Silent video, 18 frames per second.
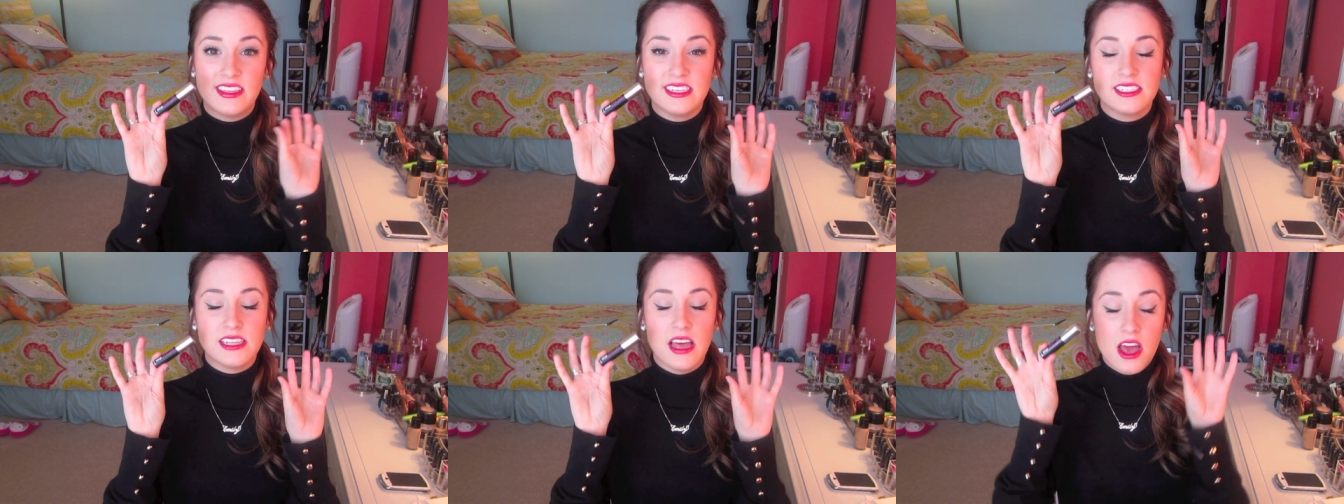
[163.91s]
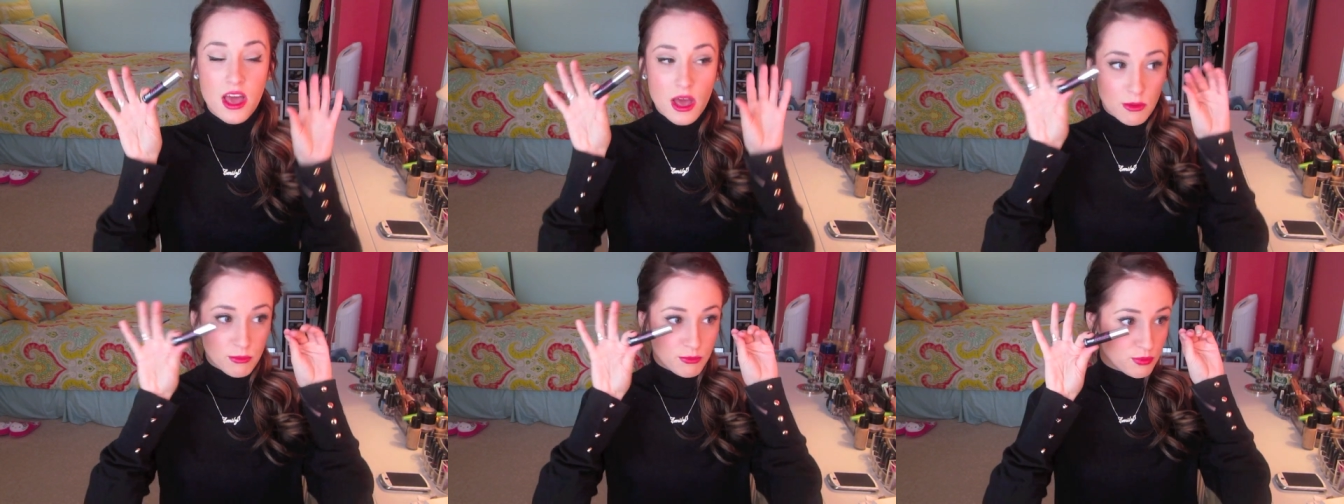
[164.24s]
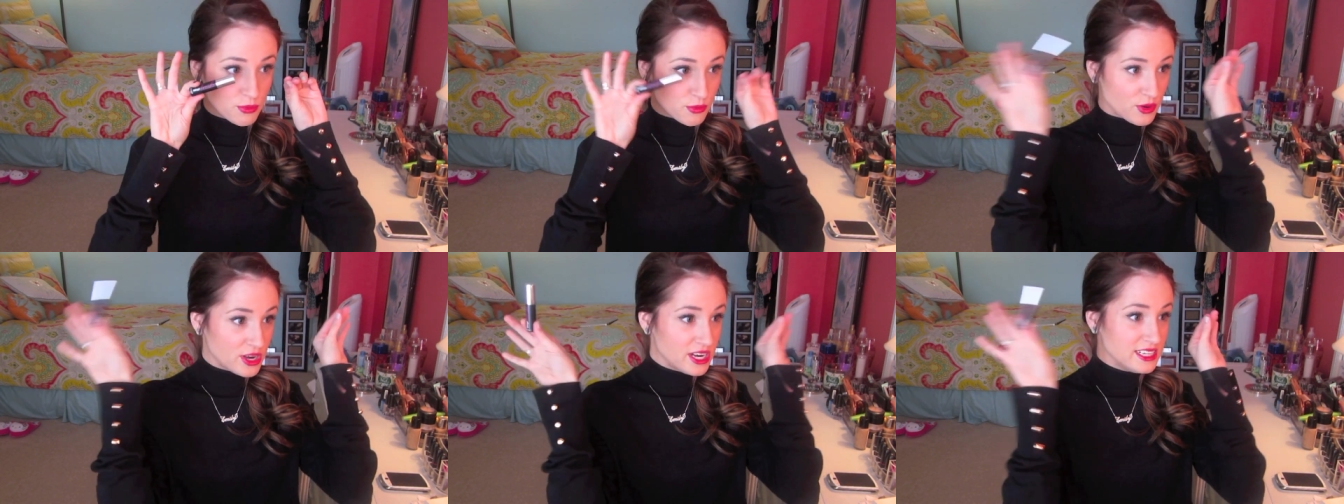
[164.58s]
this
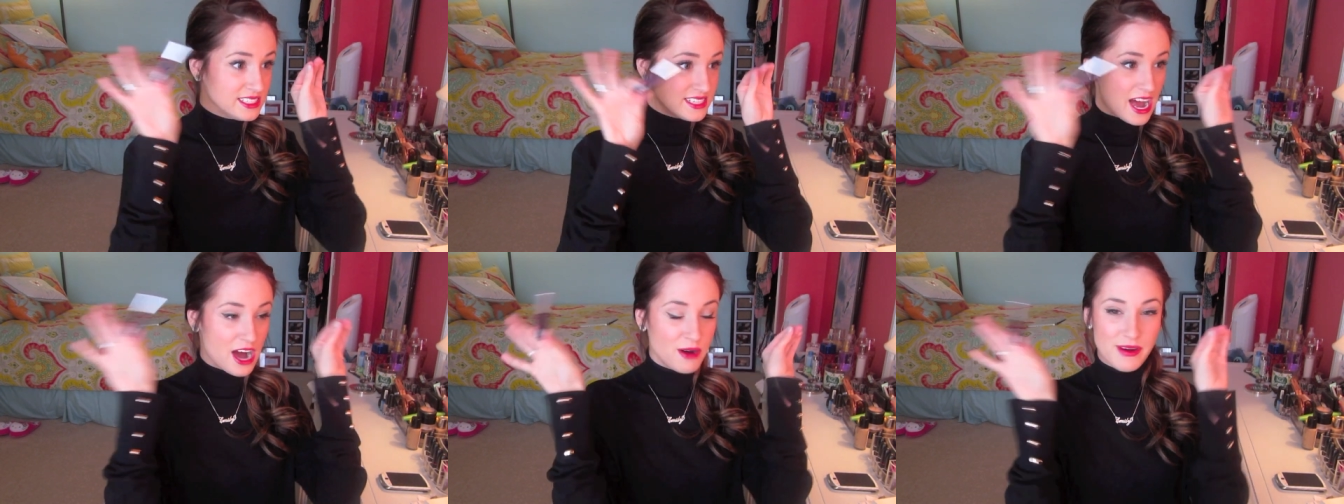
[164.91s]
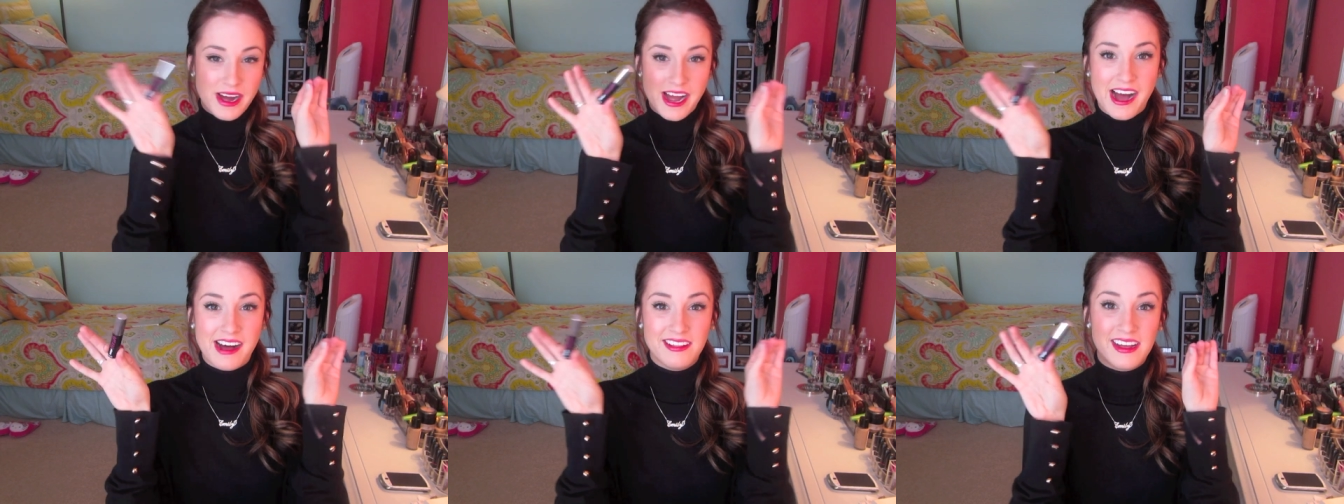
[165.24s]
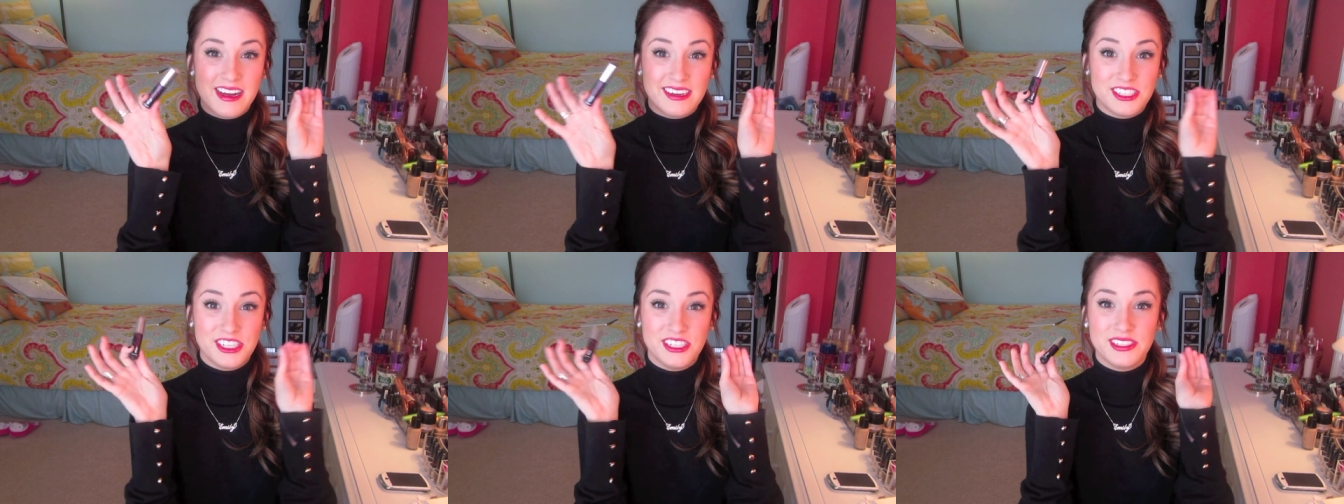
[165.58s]
brings out my
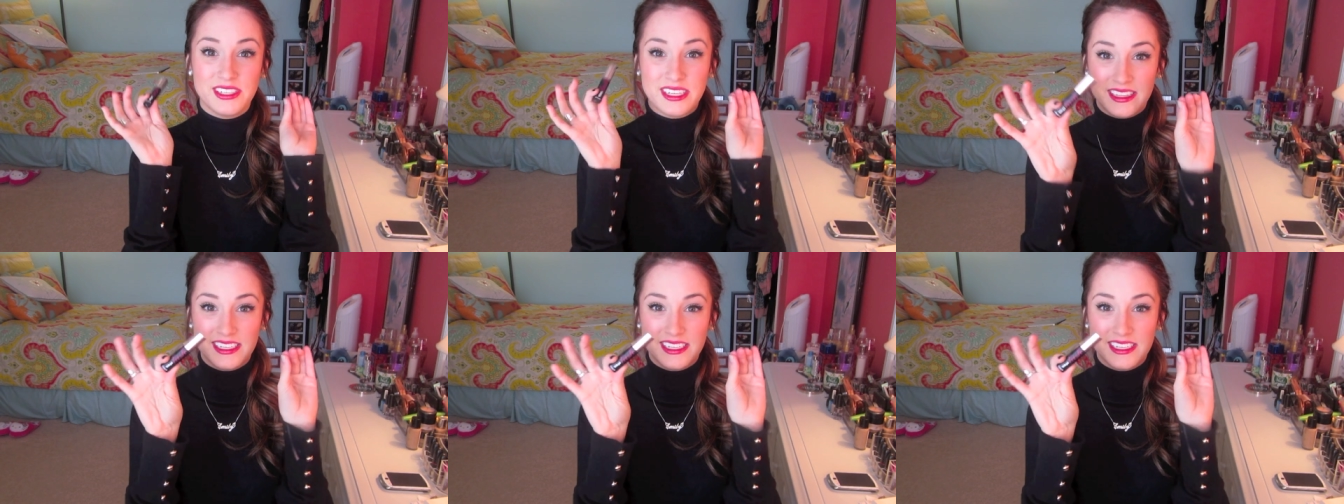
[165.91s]
eyelashes.